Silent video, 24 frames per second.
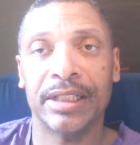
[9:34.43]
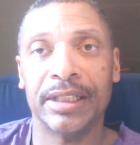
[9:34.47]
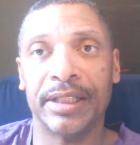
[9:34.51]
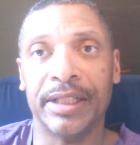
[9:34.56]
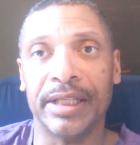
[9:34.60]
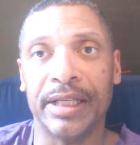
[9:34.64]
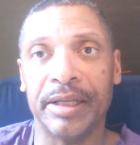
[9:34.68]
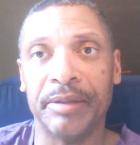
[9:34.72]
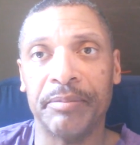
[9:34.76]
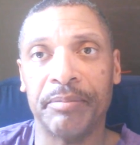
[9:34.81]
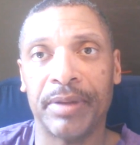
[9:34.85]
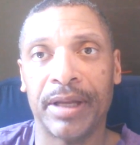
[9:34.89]

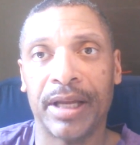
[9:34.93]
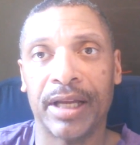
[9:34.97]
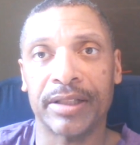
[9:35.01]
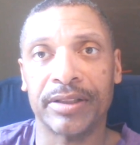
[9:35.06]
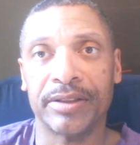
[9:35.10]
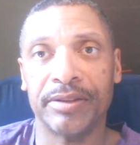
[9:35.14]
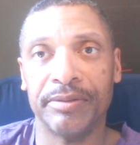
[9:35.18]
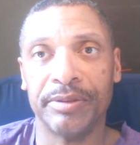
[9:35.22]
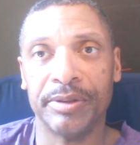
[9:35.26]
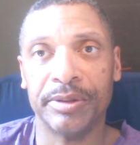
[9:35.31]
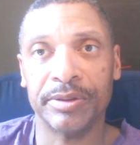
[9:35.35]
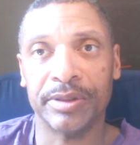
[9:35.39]
The
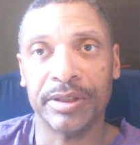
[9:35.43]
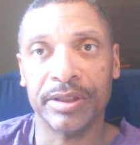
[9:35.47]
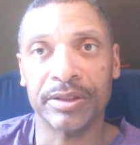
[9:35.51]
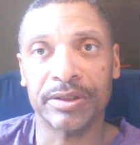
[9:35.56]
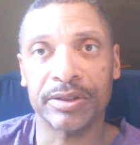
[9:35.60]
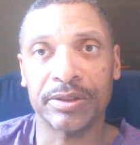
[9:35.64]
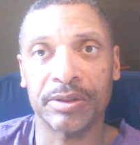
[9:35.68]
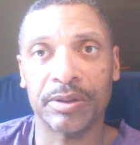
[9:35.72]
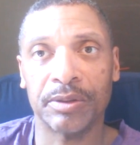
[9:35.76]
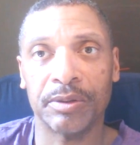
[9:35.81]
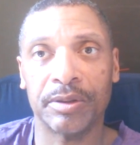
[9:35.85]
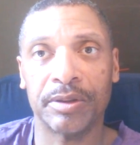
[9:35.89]
impact of using
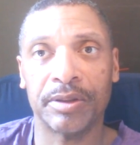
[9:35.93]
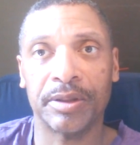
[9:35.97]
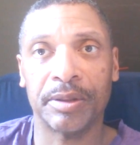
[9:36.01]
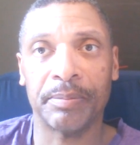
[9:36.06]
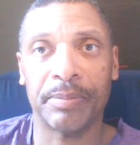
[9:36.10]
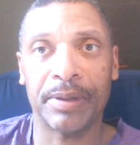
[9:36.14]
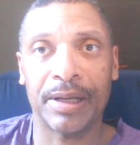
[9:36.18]
solar to